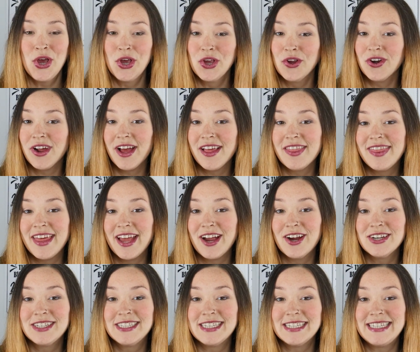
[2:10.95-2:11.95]
You're not
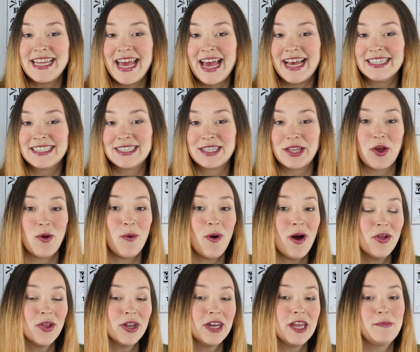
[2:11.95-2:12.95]
there to test the
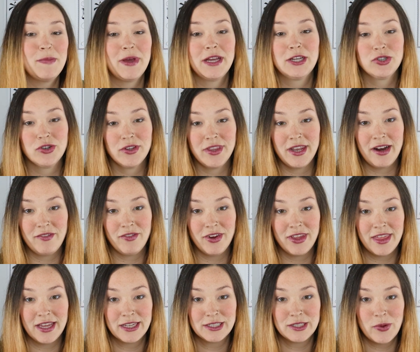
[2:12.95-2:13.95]
quality, make sure that
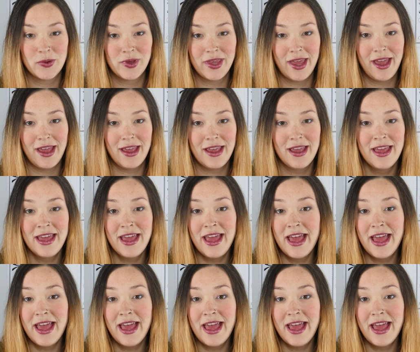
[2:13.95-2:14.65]
everything's okay,